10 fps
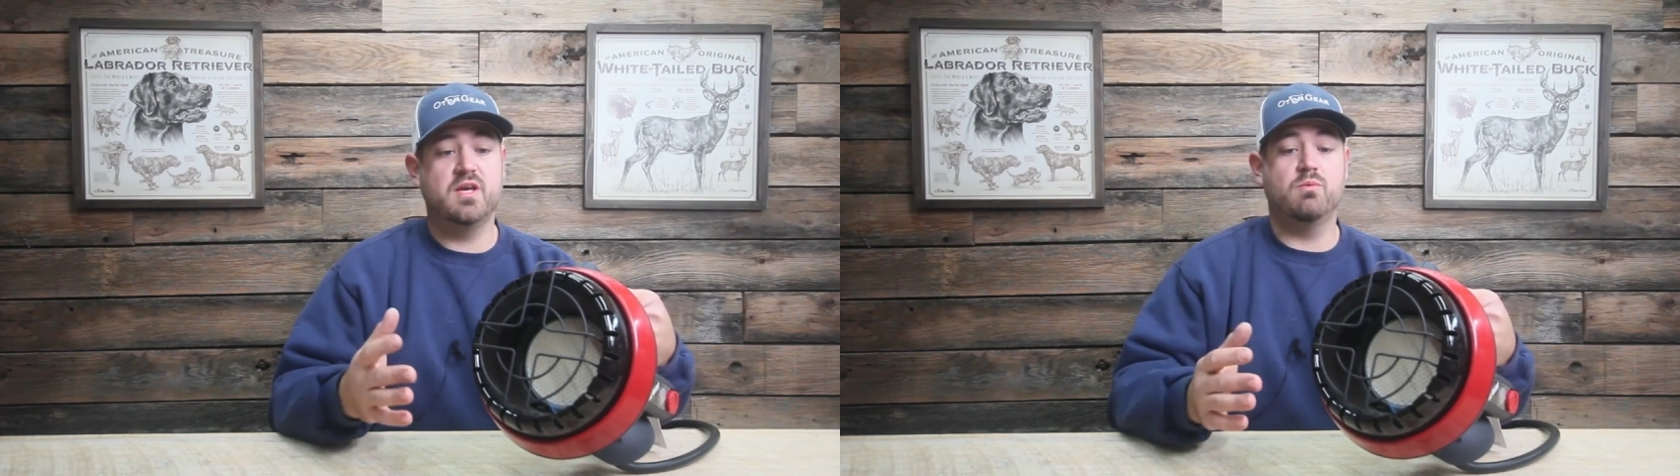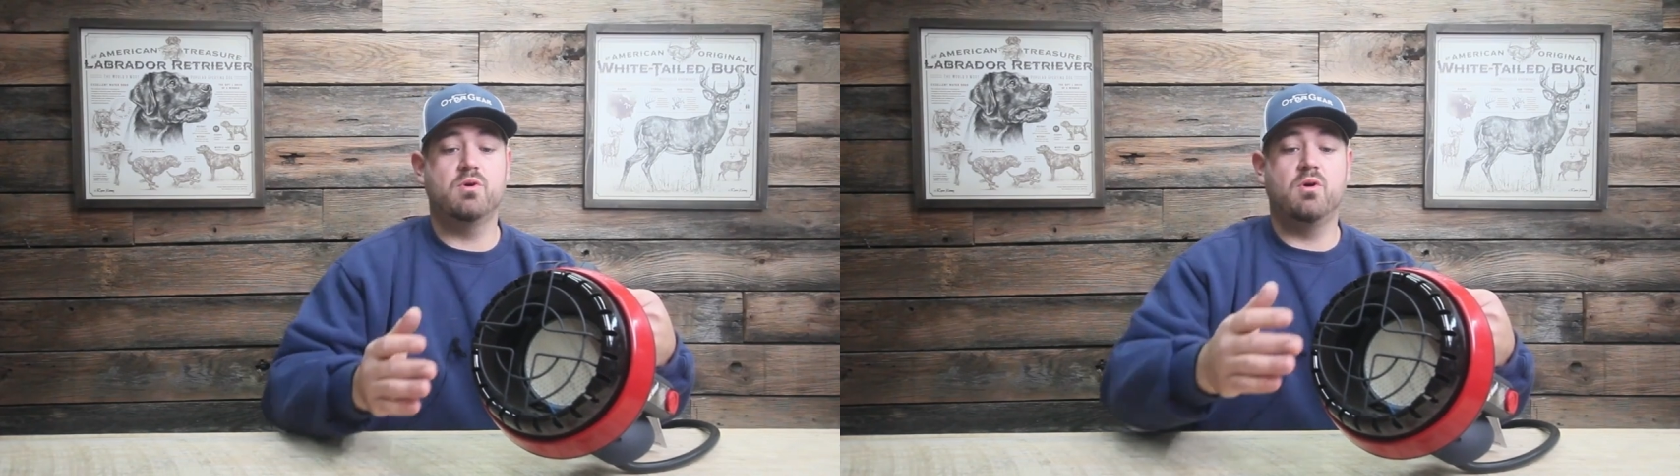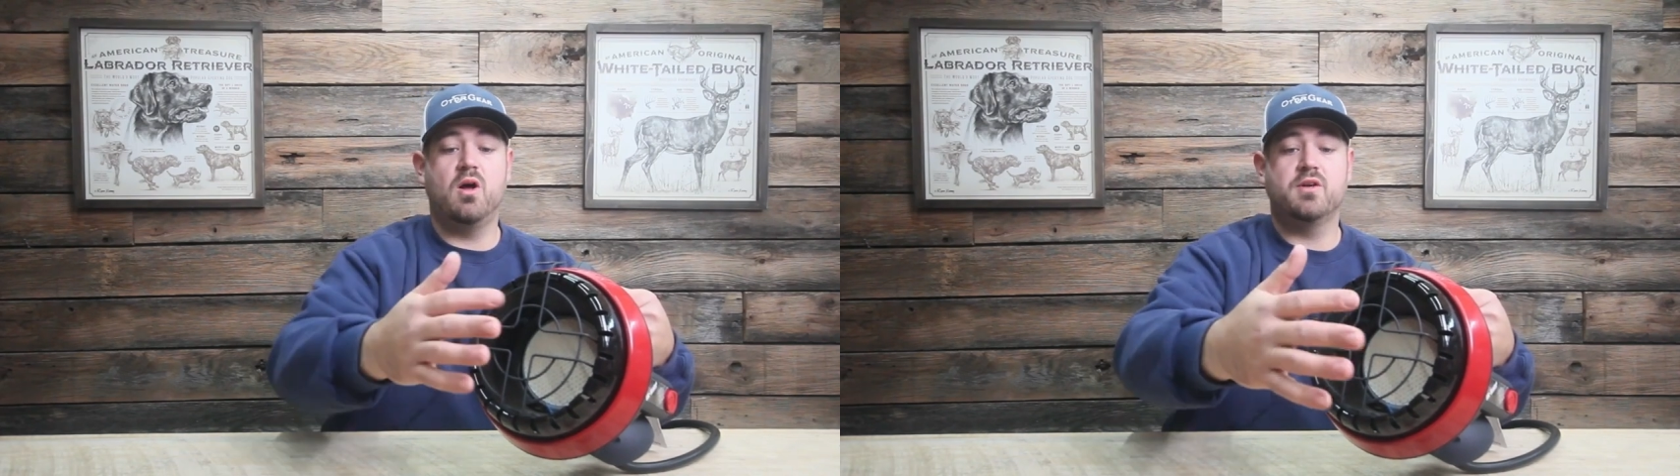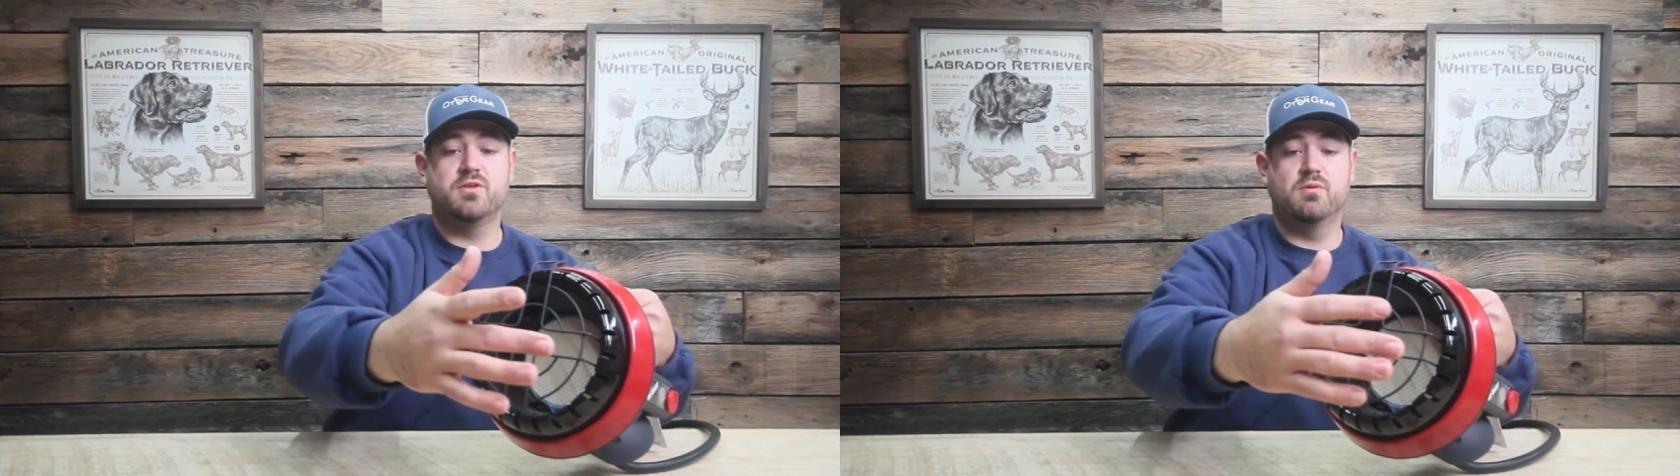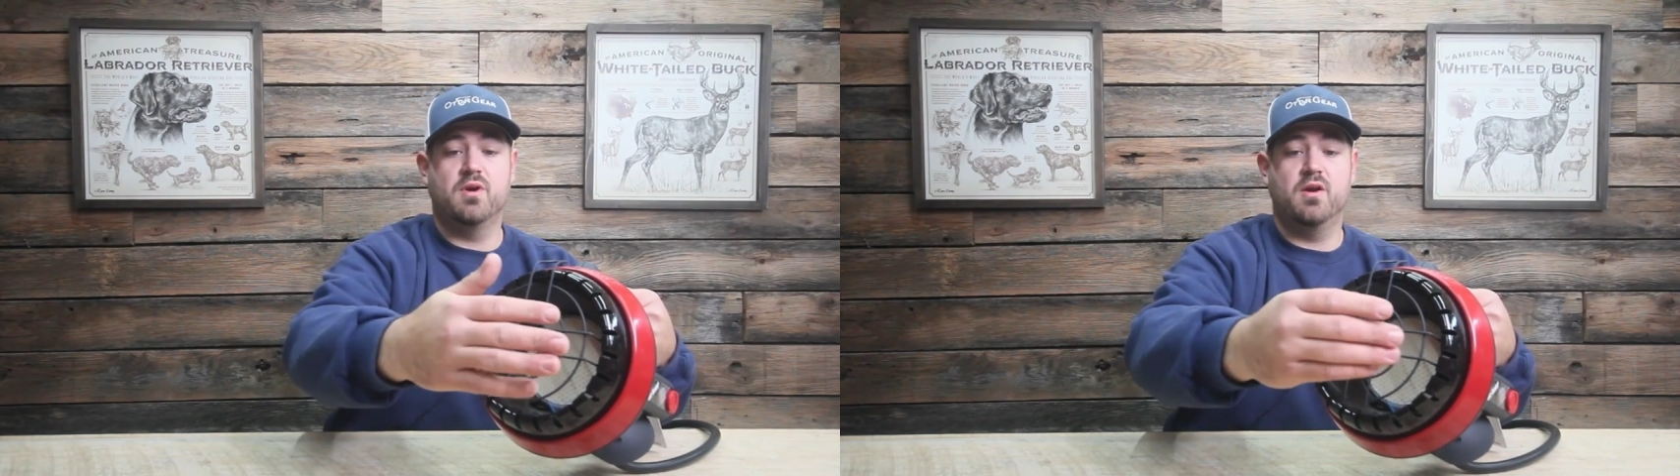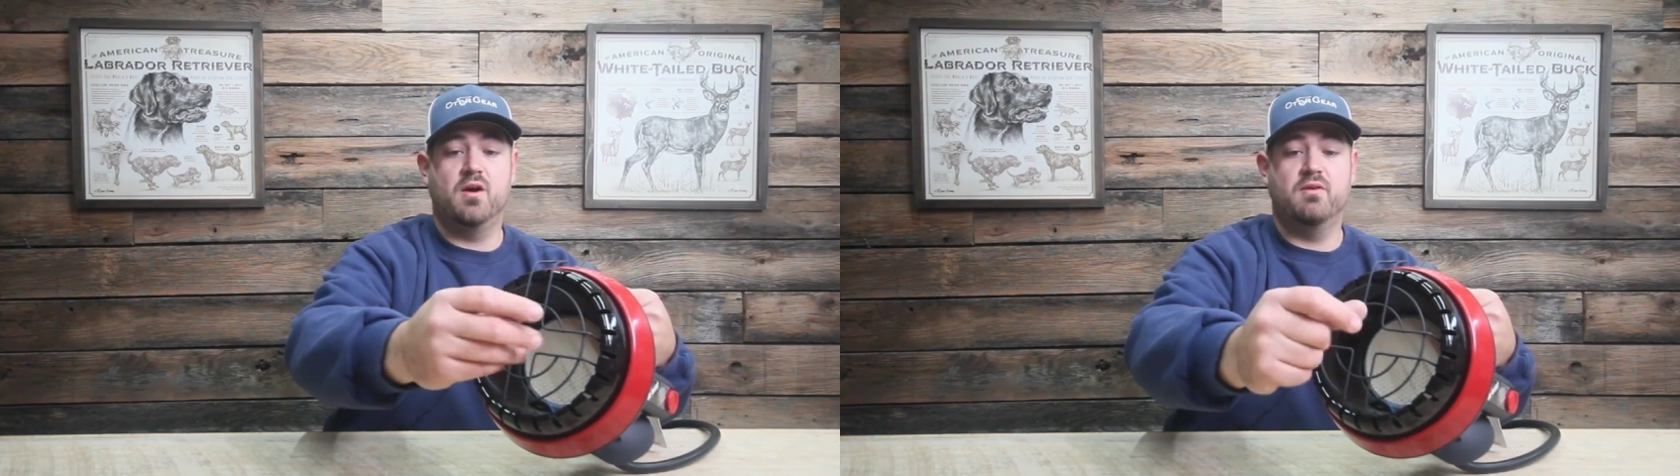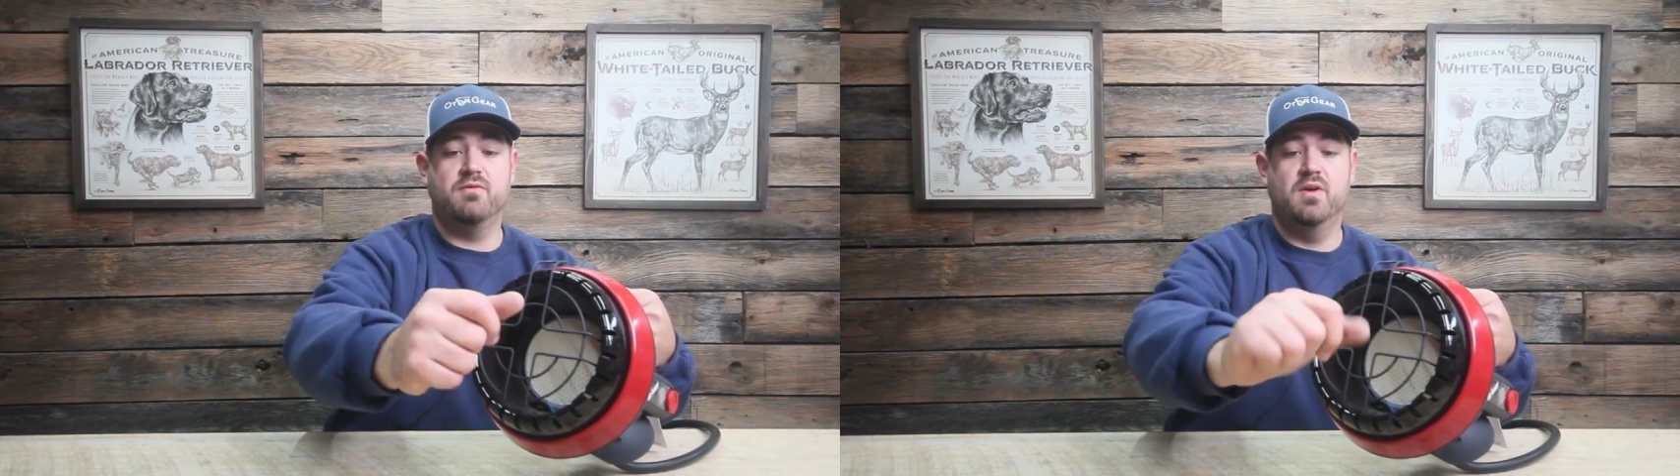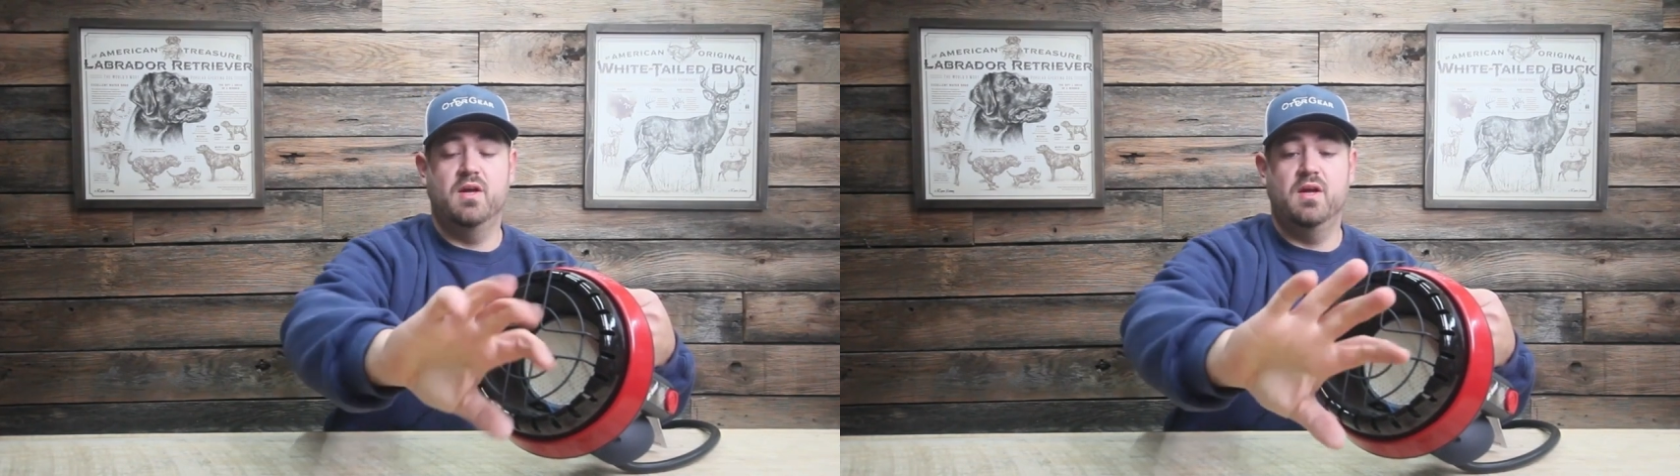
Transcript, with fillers: it will also cut off.